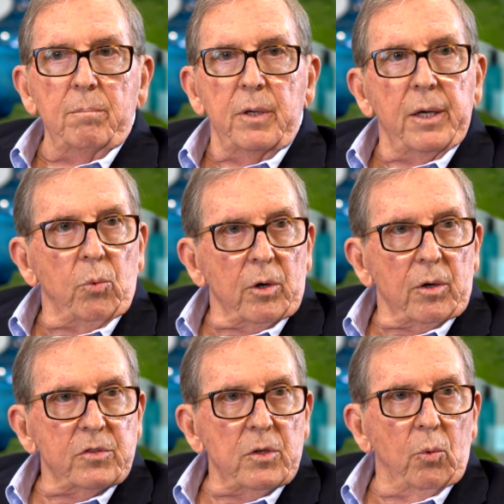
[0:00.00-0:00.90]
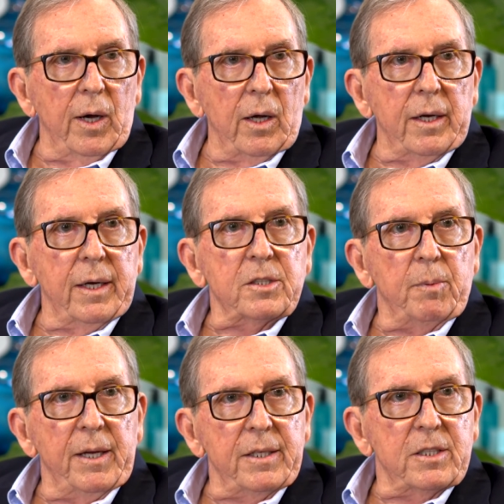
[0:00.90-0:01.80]
blood work so well and
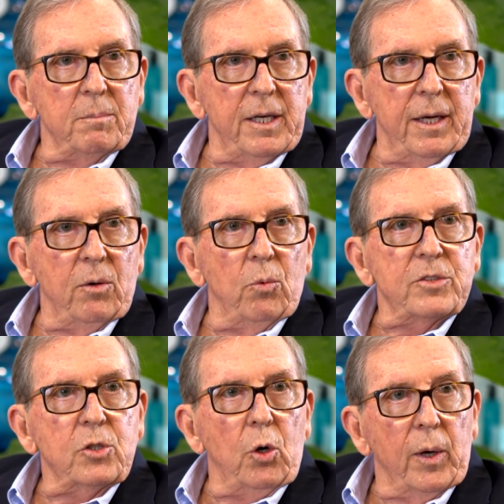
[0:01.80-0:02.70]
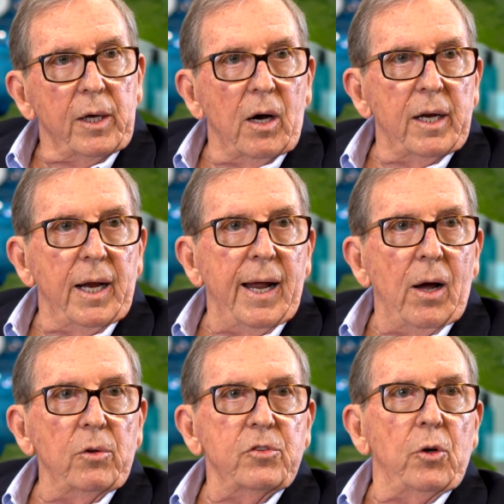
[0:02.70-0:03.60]
explain to me what's going on and
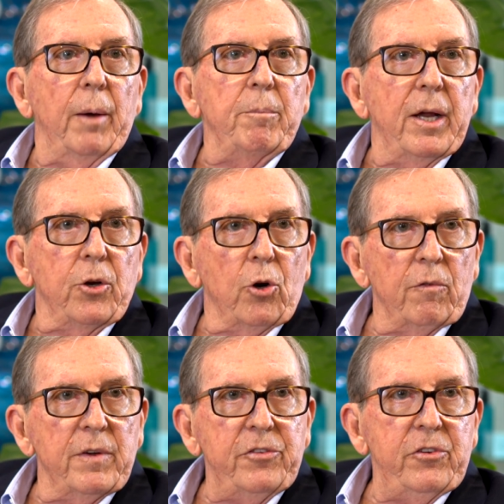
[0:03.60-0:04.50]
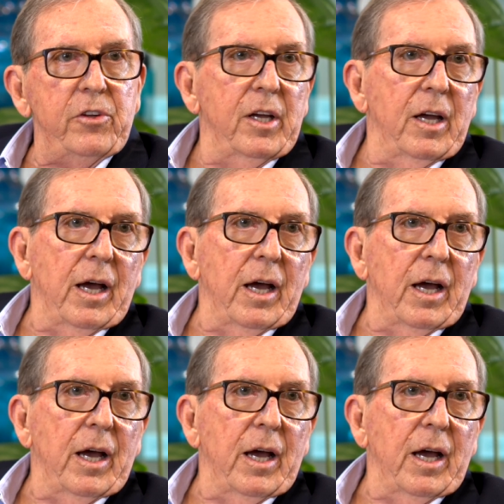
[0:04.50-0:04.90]
how. So I'm not nervous.